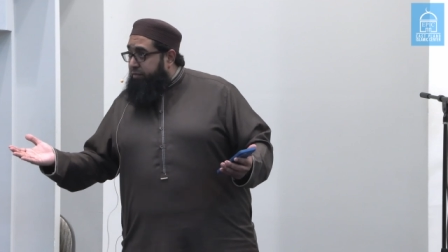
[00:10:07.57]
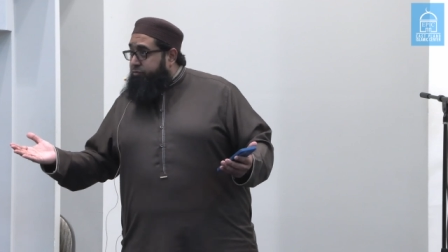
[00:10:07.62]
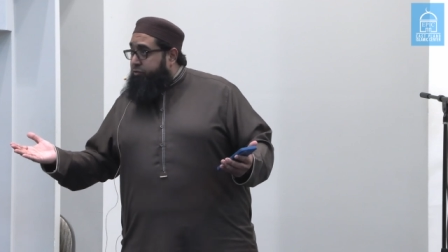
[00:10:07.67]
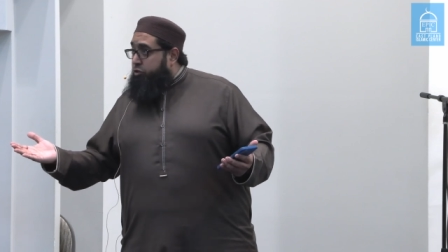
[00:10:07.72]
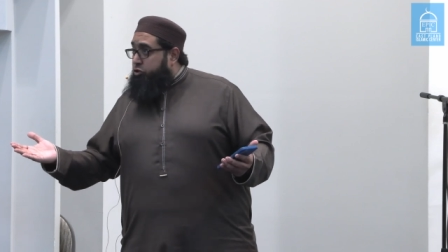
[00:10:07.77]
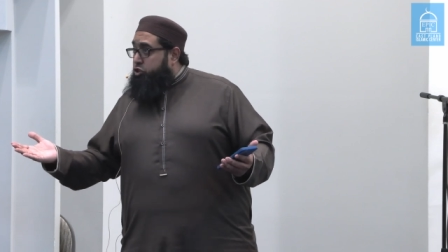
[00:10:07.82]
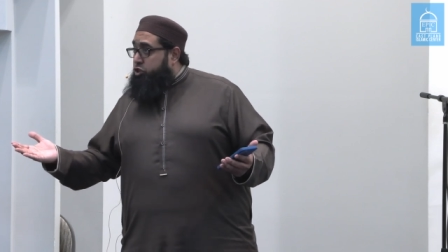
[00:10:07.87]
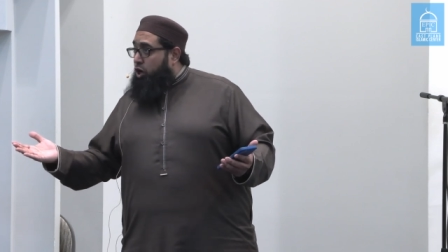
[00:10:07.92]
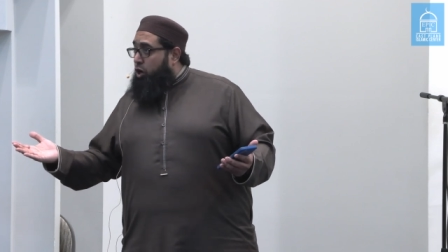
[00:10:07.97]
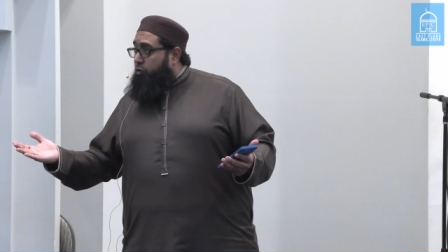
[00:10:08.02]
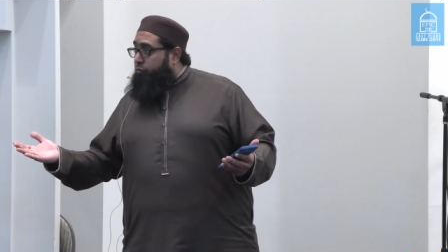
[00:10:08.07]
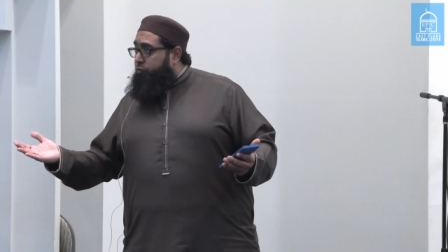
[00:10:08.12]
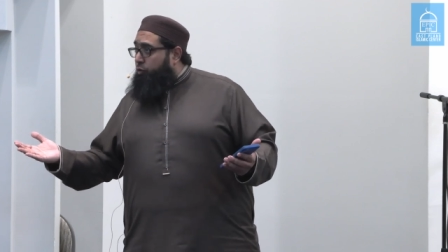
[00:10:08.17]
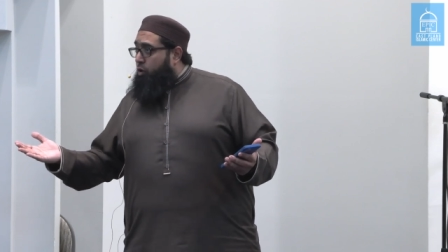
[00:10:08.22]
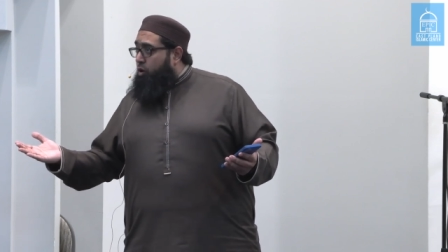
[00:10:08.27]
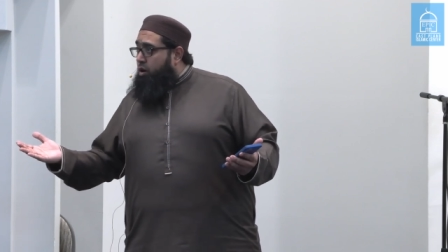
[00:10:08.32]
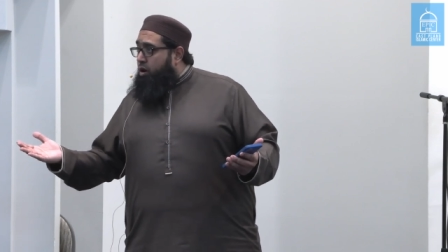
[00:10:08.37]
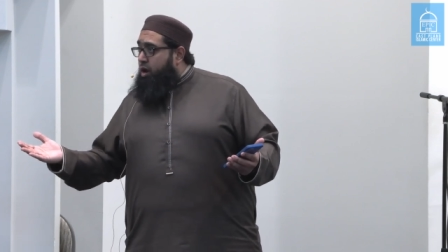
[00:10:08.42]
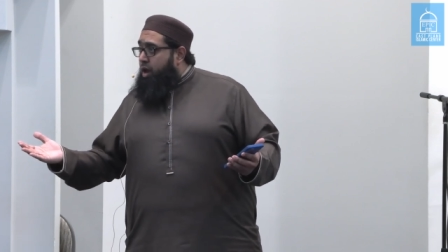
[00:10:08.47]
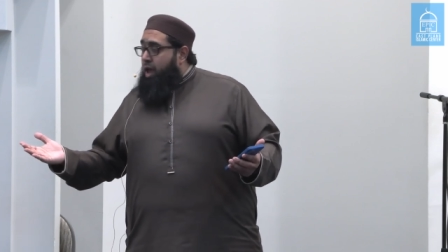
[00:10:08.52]
left to show
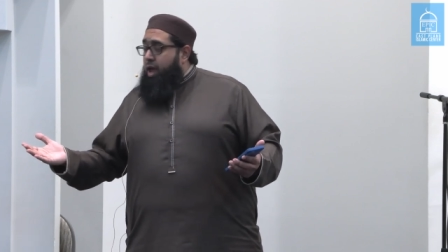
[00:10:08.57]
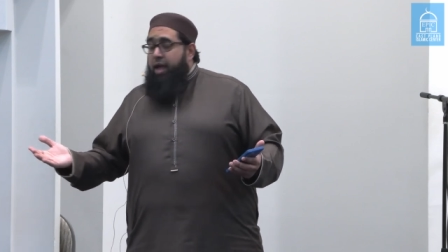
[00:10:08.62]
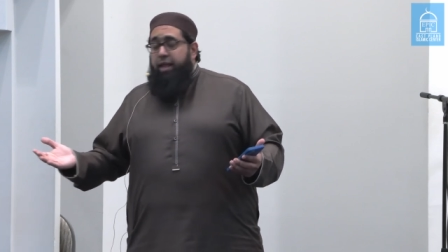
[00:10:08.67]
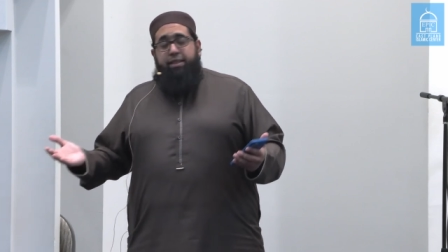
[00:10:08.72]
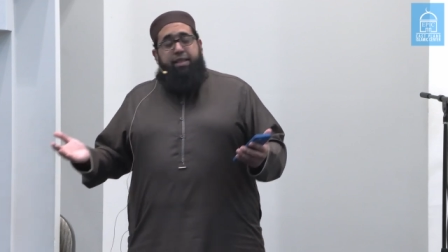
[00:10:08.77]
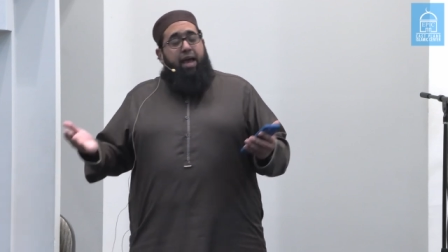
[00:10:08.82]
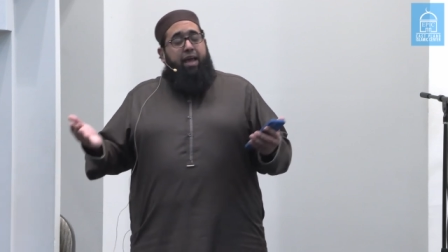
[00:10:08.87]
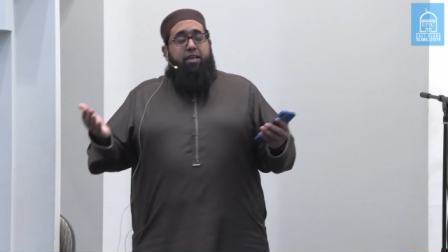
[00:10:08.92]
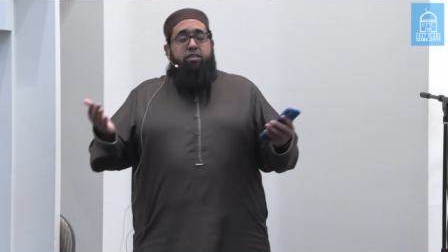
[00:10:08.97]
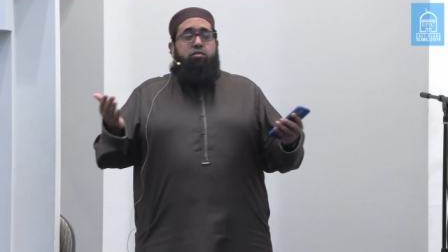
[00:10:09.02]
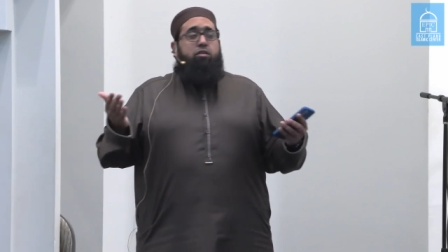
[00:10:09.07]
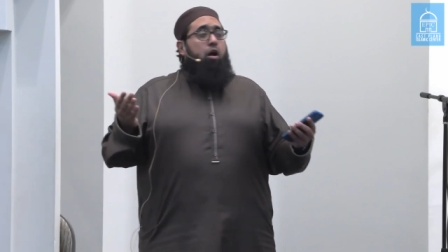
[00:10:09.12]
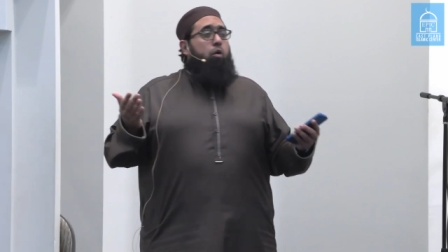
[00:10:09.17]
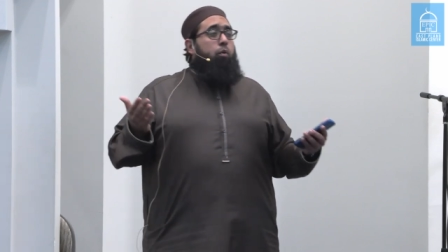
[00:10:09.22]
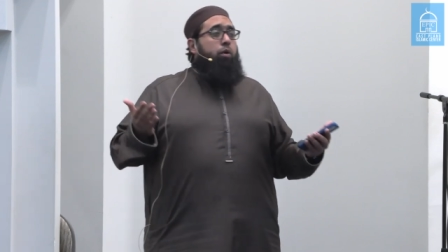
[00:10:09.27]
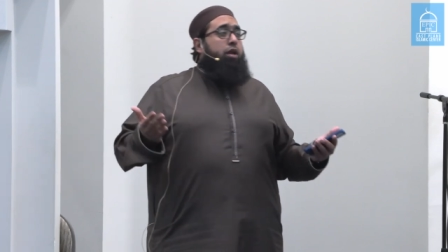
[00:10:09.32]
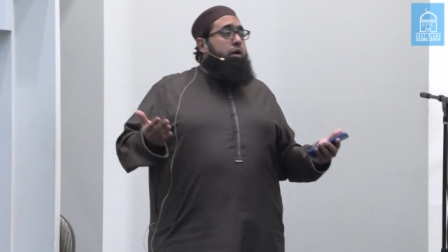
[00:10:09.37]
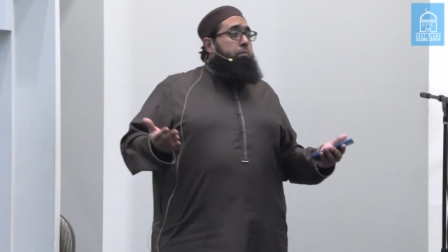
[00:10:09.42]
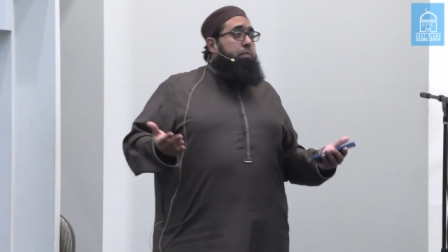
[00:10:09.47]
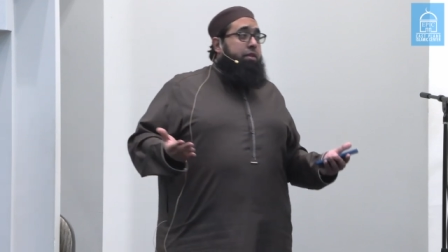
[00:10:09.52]
for, that is
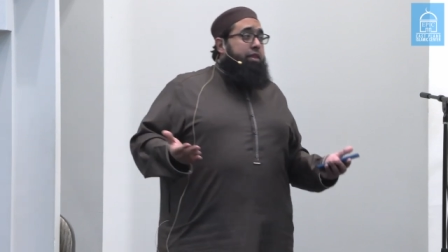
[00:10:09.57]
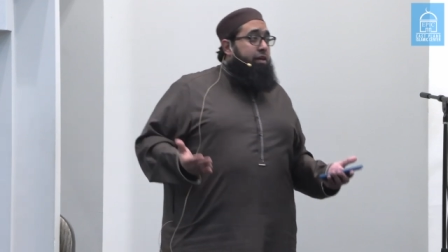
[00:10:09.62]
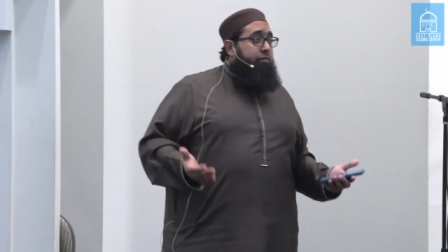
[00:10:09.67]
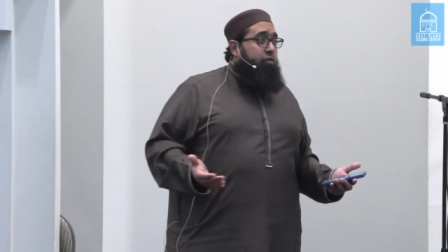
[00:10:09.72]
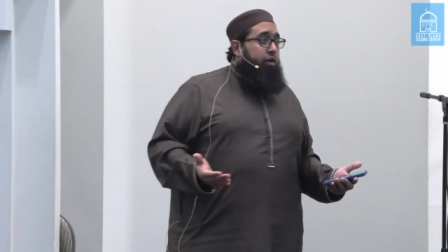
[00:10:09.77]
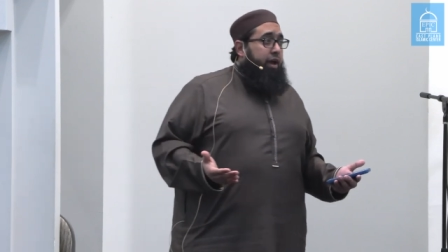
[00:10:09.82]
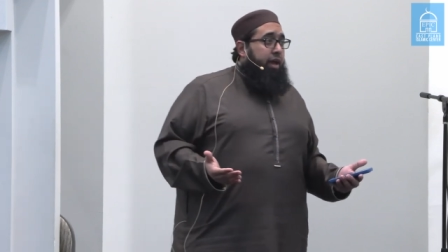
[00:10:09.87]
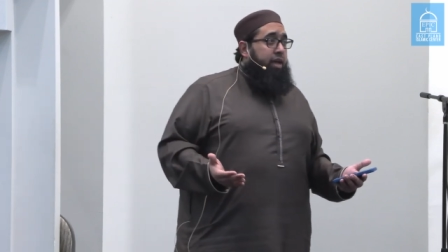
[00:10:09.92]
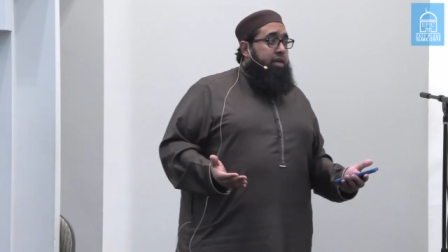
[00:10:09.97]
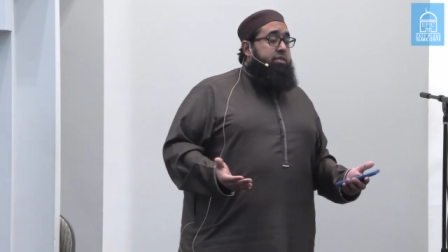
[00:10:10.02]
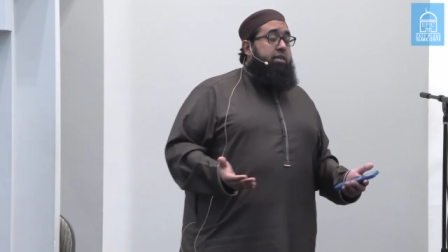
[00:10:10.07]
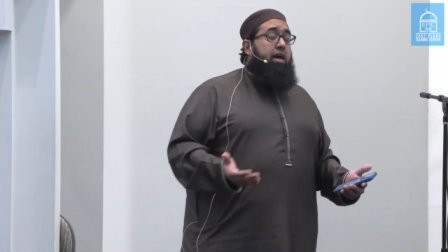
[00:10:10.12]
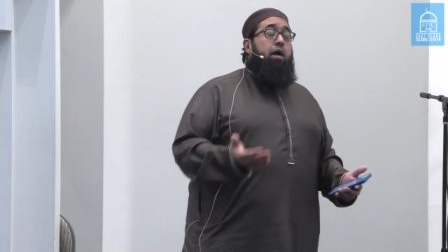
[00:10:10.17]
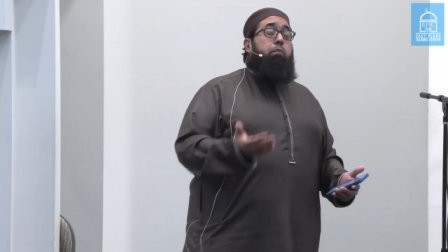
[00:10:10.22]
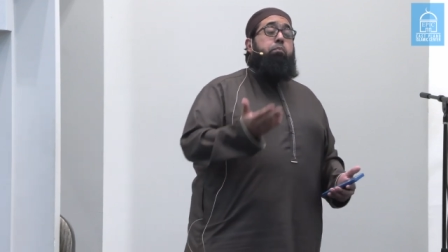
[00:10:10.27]
not what a believer is.